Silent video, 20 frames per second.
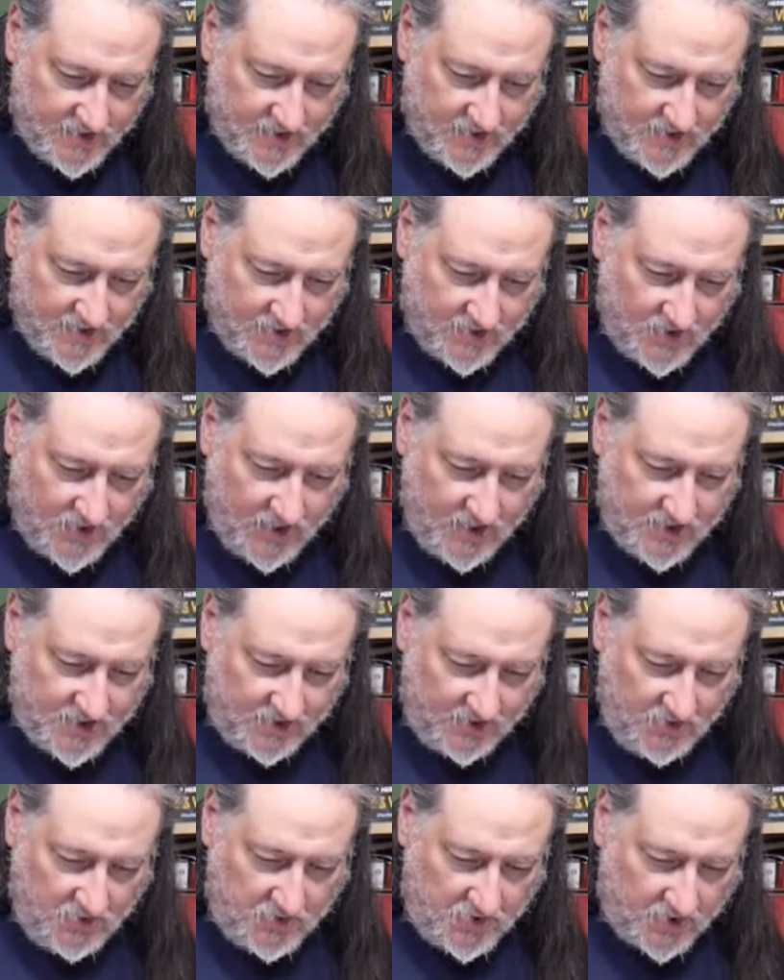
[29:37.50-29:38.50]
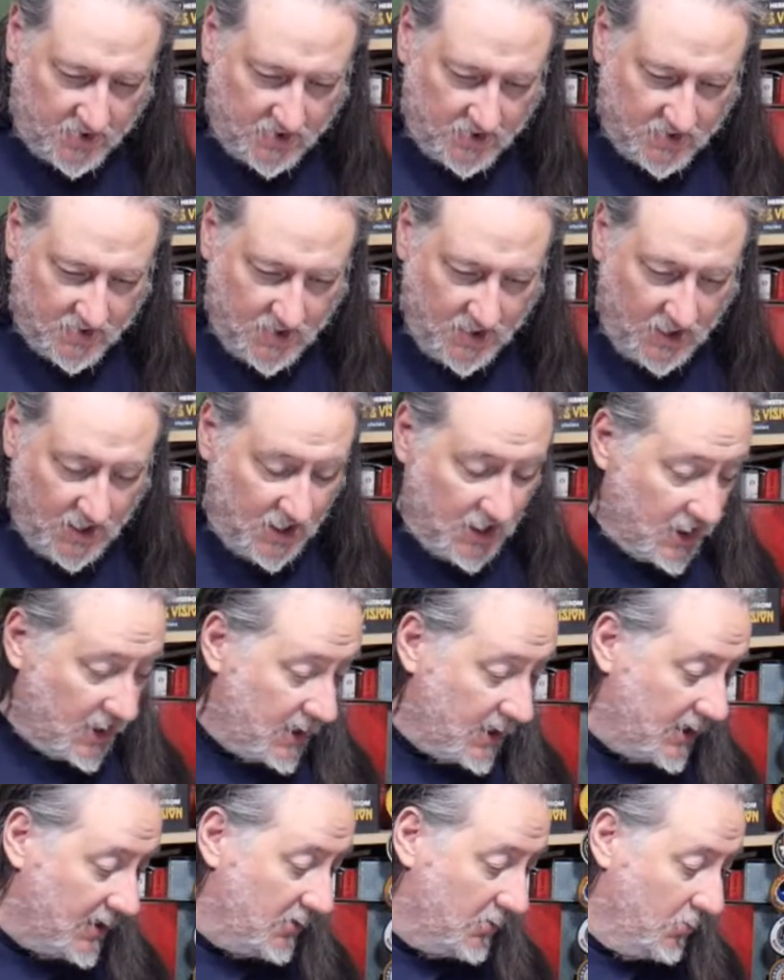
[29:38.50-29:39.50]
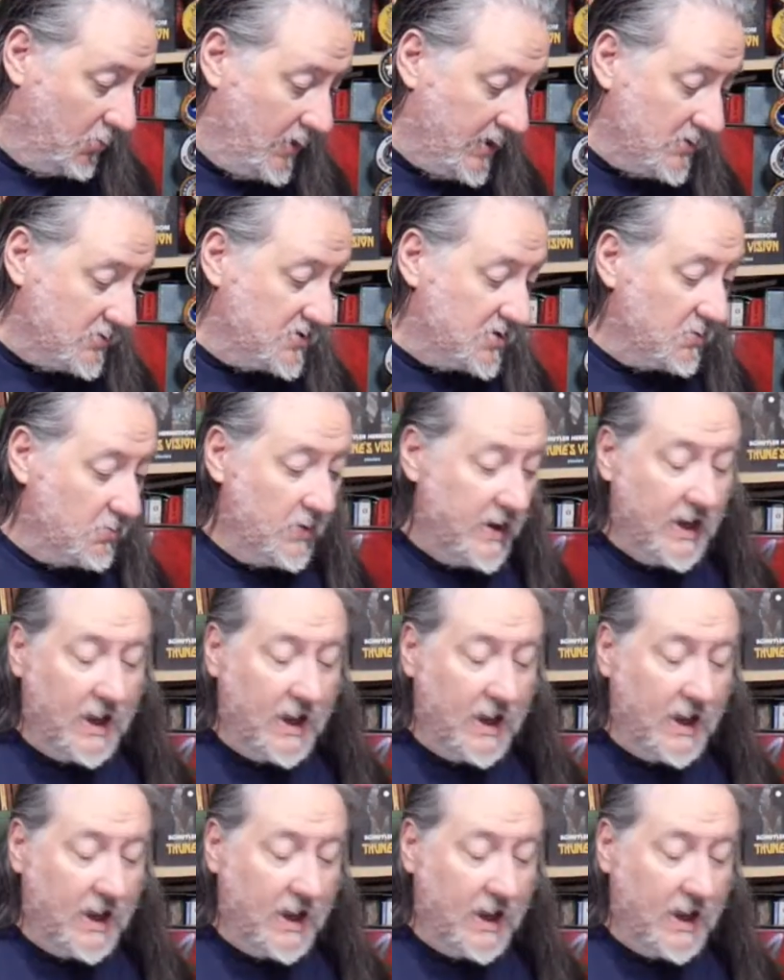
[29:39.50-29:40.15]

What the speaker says: Greetings, Luther. We